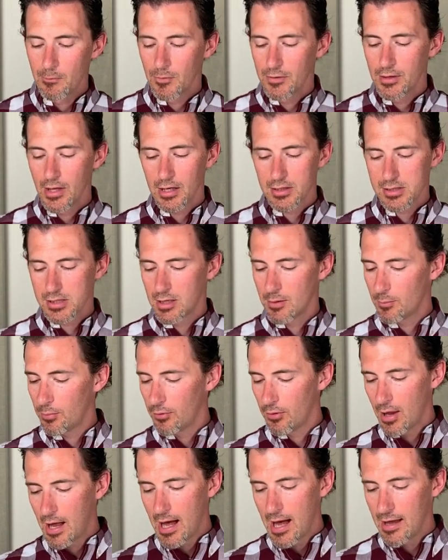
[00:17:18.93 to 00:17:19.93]
doesn't
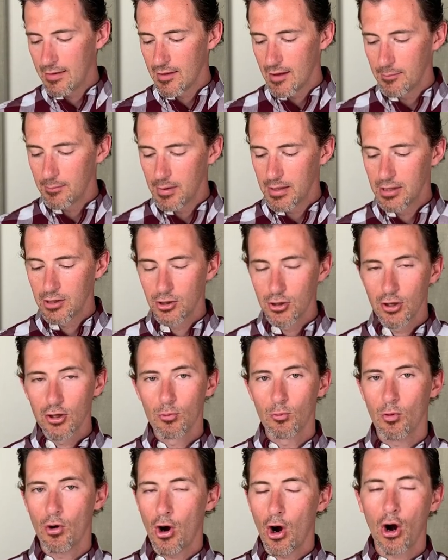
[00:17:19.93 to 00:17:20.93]
imply that being
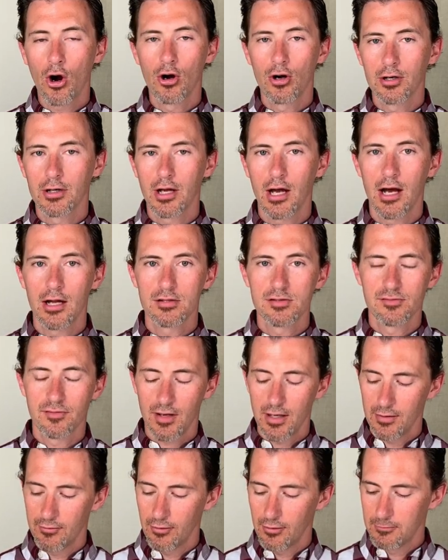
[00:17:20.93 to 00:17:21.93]
good will earn God's
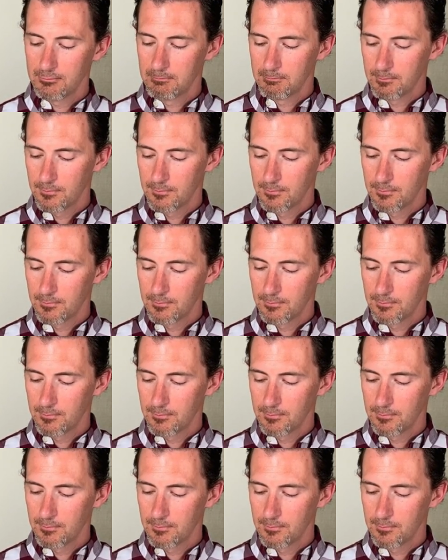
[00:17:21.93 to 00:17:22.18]
favor.